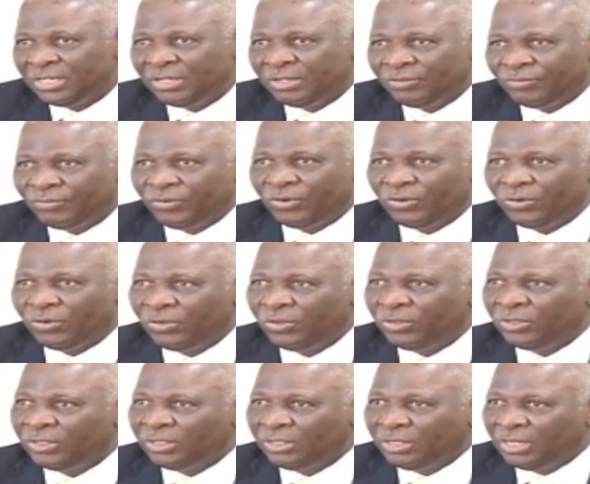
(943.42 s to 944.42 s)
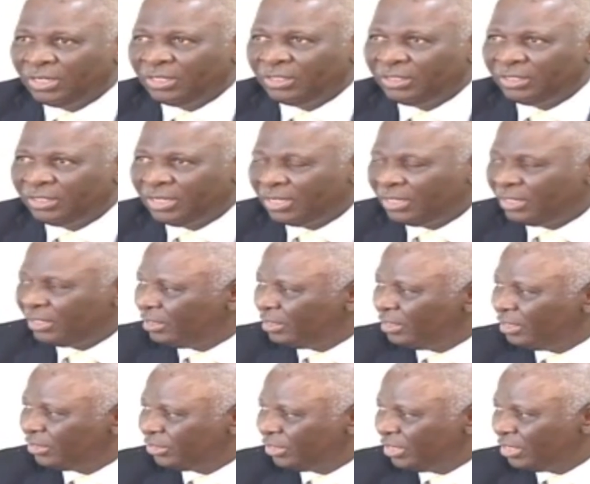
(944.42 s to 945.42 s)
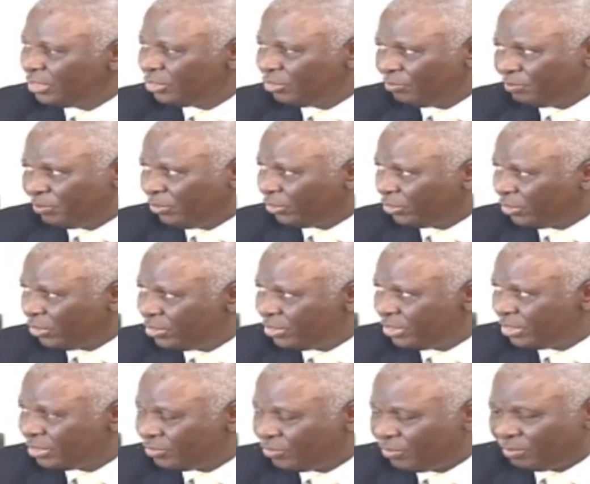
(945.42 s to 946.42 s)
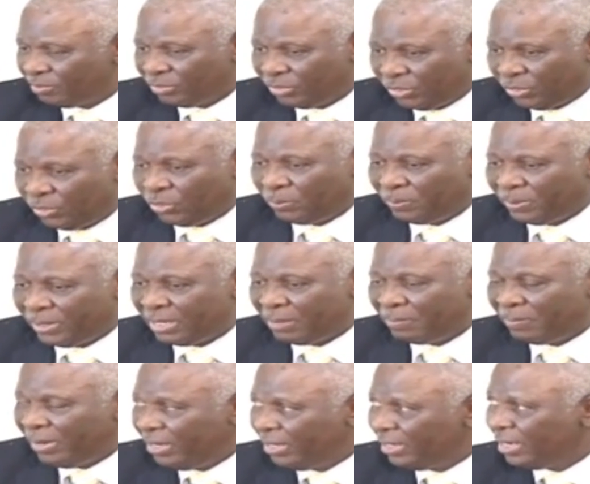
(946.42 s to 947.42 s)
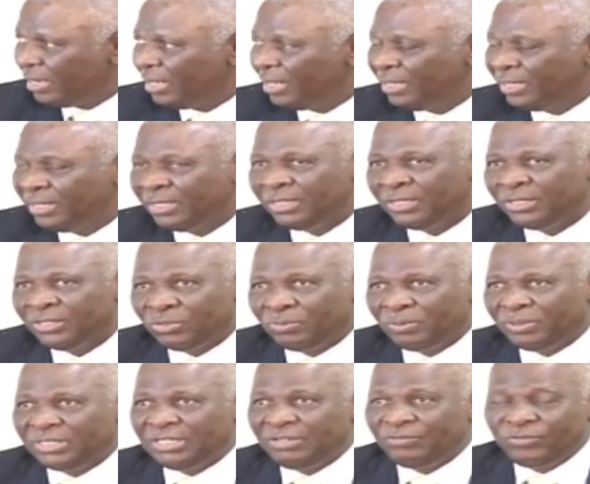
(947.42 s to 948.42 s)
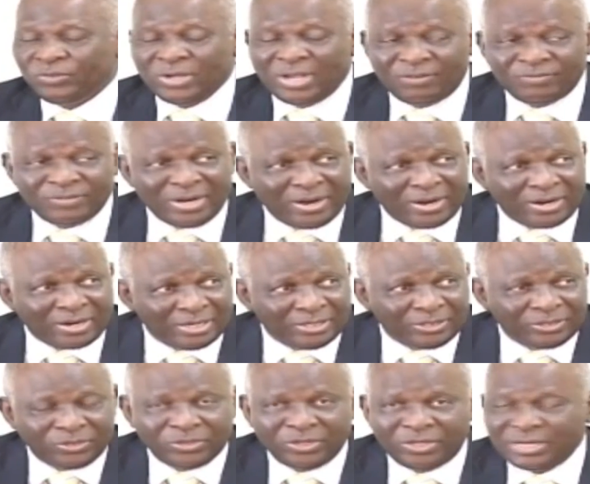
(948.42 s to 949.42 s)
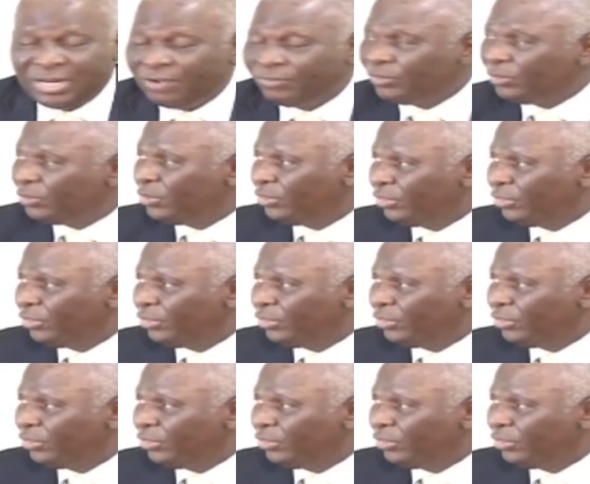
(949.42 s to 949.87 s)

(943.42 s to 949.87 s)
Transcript: for the nationals of both countries from Europe and America. So, but if you have direct link, you don't have to go